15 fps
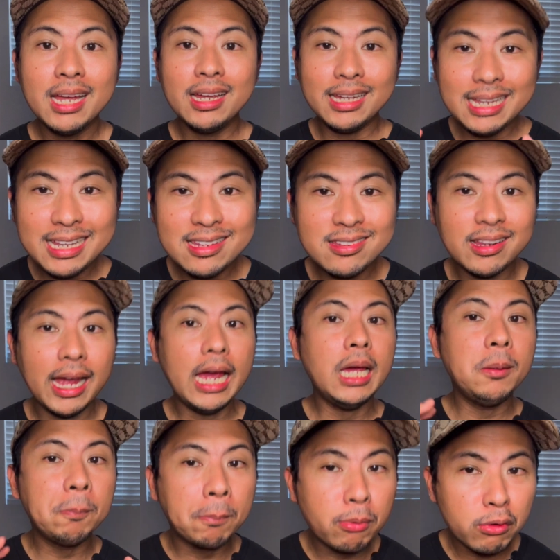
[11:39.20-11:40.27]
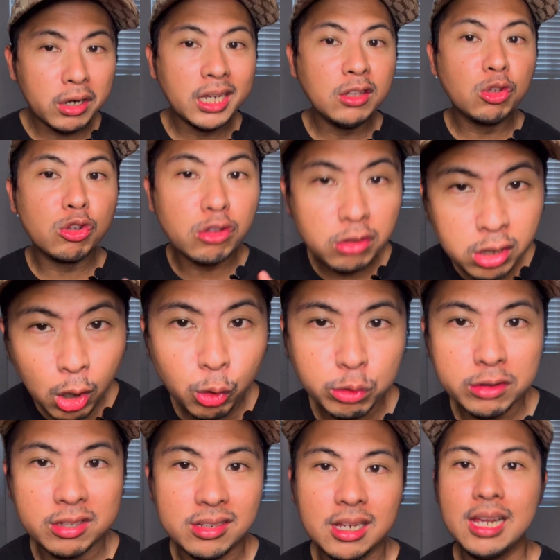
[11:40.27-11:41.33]
is a bridge
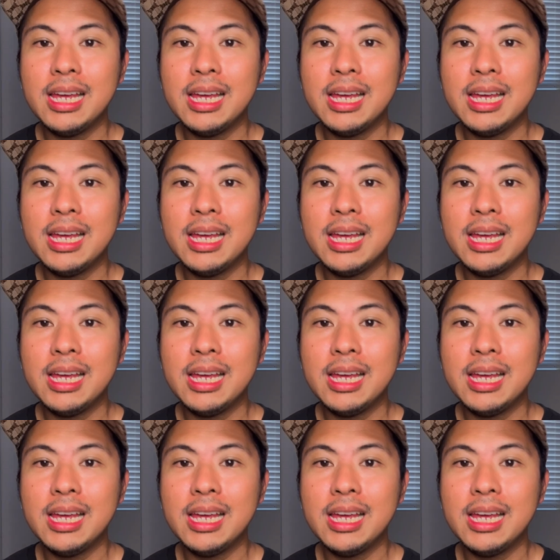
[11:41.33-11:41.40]
note